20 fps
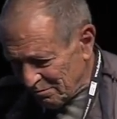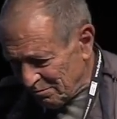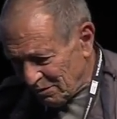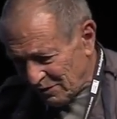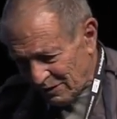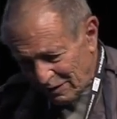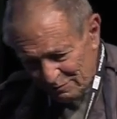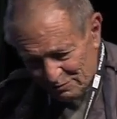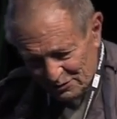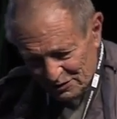
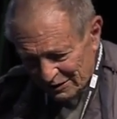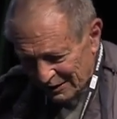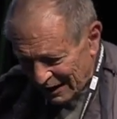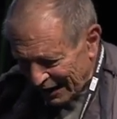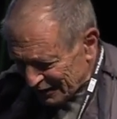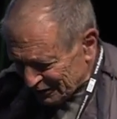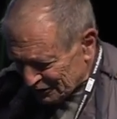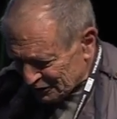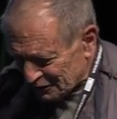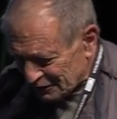perhaps in
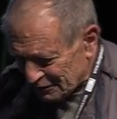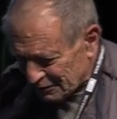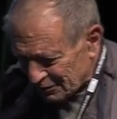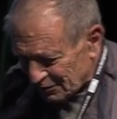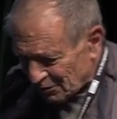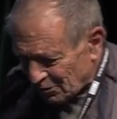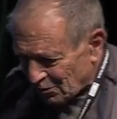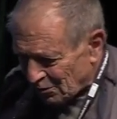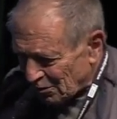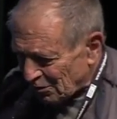action
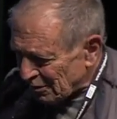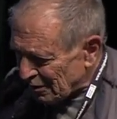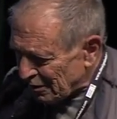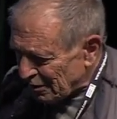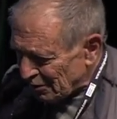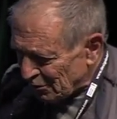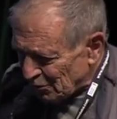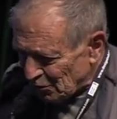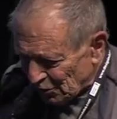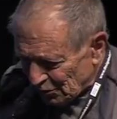or
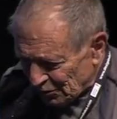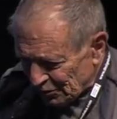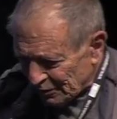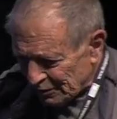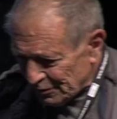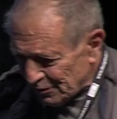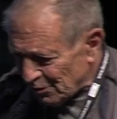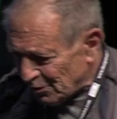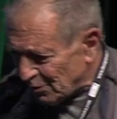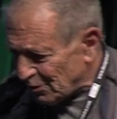
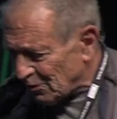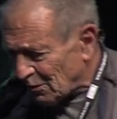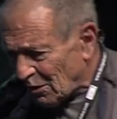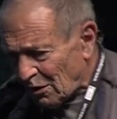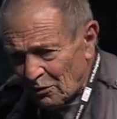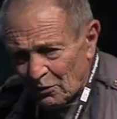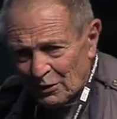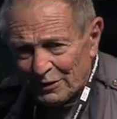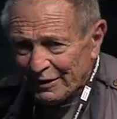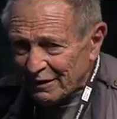wounded or
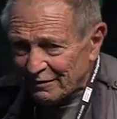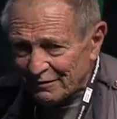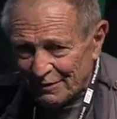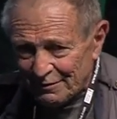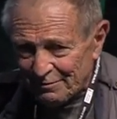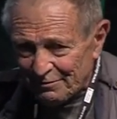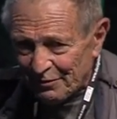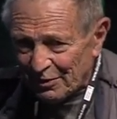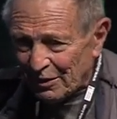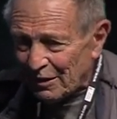whatever.
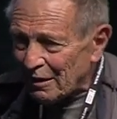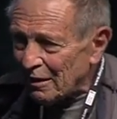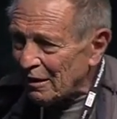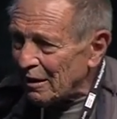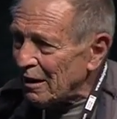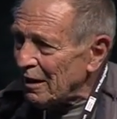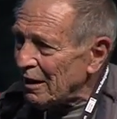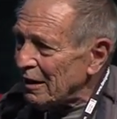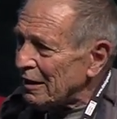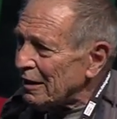
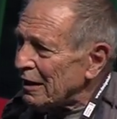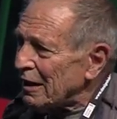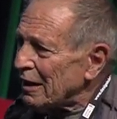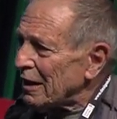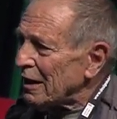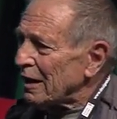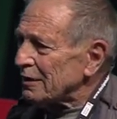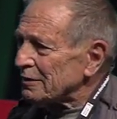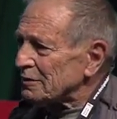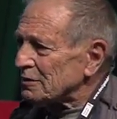
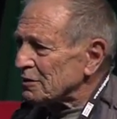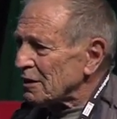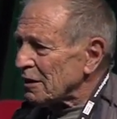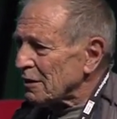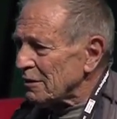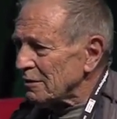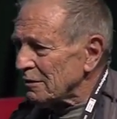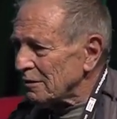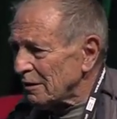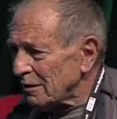And
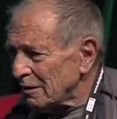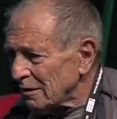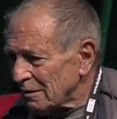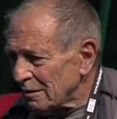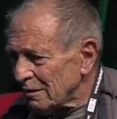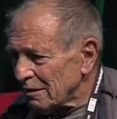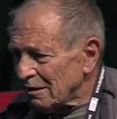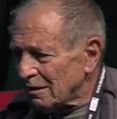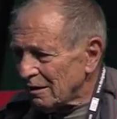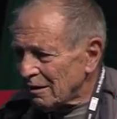so
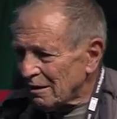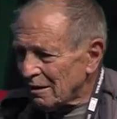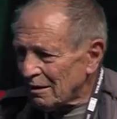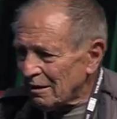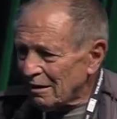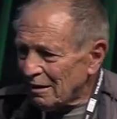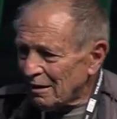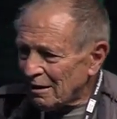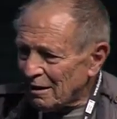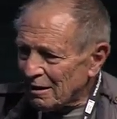
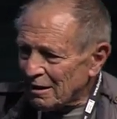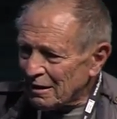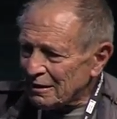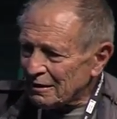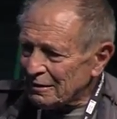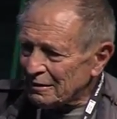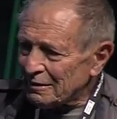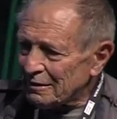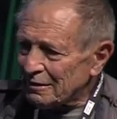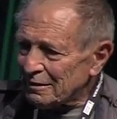
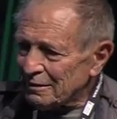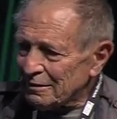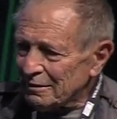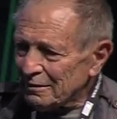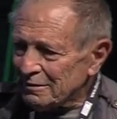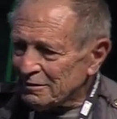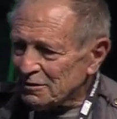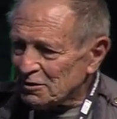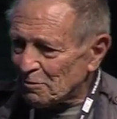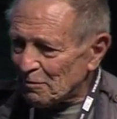I
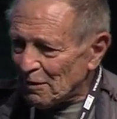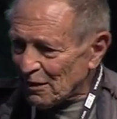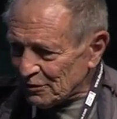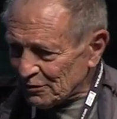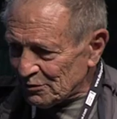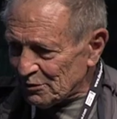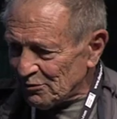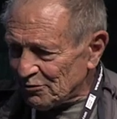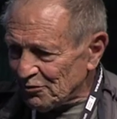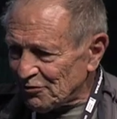spoke
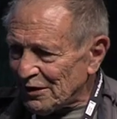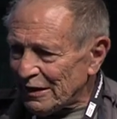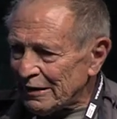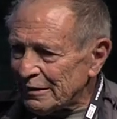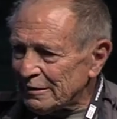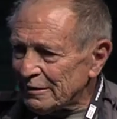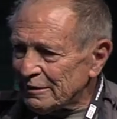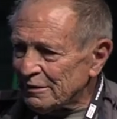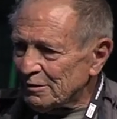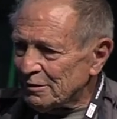to a
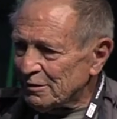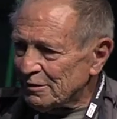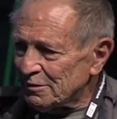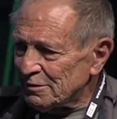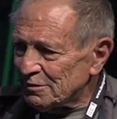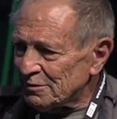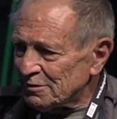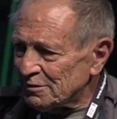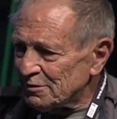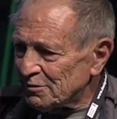friend
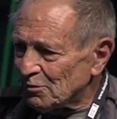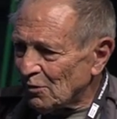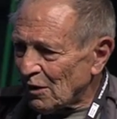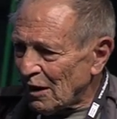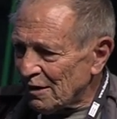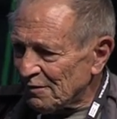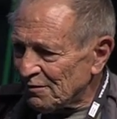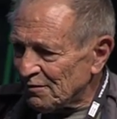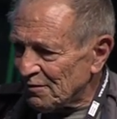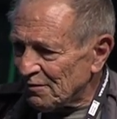whose
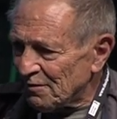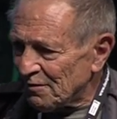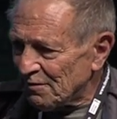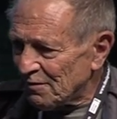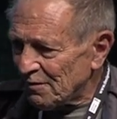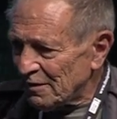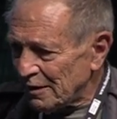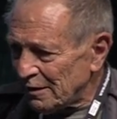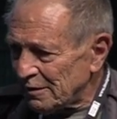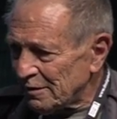wife
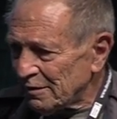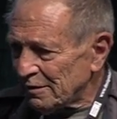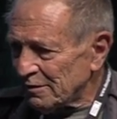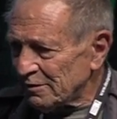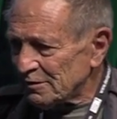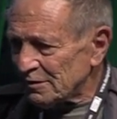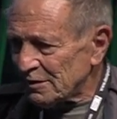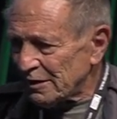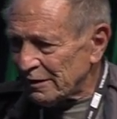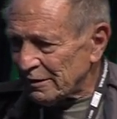
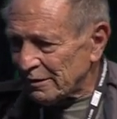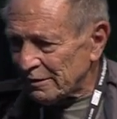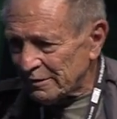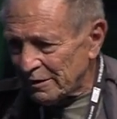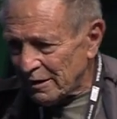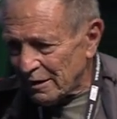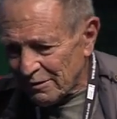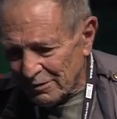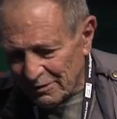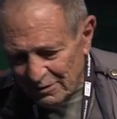then,
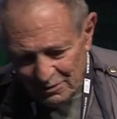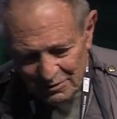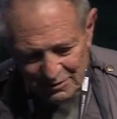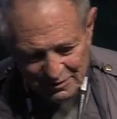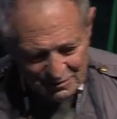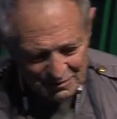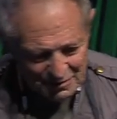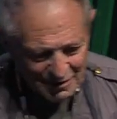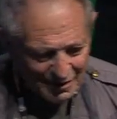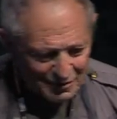now
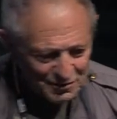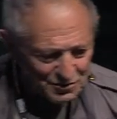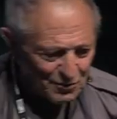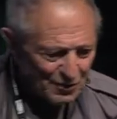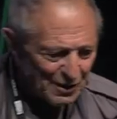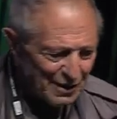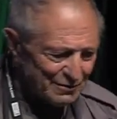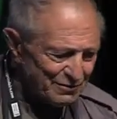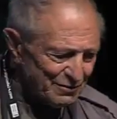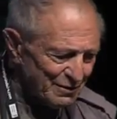his
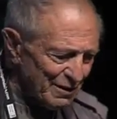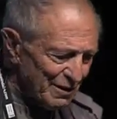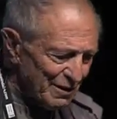ex-wife,